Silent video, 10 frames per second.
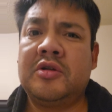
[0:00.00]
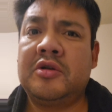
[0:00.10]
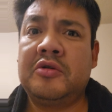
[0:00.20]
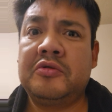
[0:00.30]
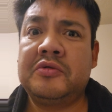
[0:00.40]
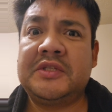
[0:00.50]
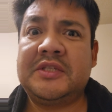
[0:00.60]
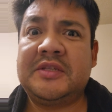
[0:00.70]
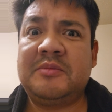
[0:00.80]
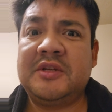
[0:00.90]
no
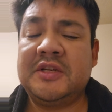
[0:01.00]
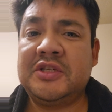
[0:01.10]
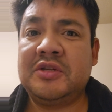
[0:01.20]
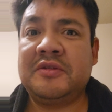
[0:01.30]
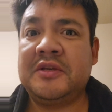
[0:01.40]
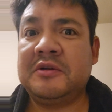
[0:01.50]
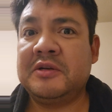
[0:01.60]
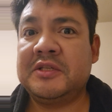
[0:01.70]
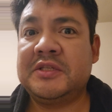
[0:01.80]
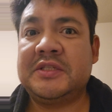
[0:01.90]
simulation
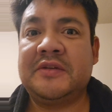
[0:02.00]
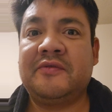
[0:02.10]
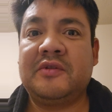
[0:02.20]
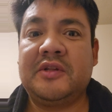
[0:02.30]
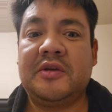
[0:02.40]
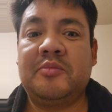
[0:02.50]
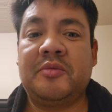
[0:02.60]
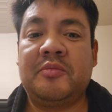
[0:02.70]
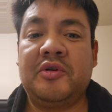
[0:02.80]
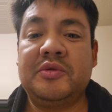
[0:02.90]
theorists have really
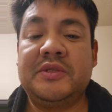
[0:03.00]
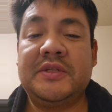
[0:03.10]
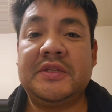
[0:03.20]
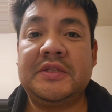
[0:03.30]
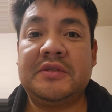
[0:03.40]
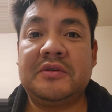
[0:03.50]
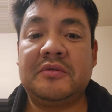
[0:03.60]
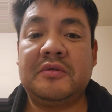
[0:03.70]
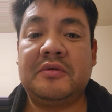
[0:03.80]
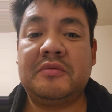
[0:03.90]
proposed this or